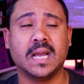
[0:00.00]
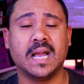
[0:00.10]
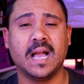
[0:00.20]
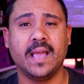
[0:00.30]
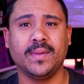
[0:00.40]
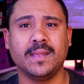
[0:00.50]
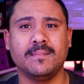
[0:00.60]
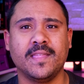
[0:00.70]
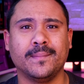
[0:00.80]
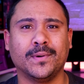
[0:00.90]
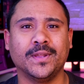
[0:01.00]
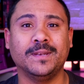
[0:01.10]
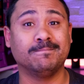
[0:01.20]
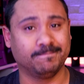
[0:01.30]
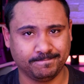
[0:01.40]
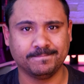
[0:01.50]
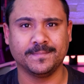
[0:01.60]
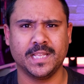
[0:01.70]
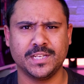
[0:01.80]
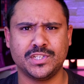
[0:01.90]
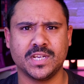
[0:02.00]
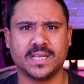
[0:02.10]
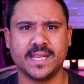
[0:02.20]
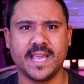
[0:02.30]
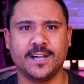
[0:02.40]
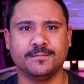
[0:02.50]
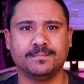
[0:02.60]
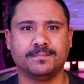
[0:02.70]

I mean motherboard. Let's check it out.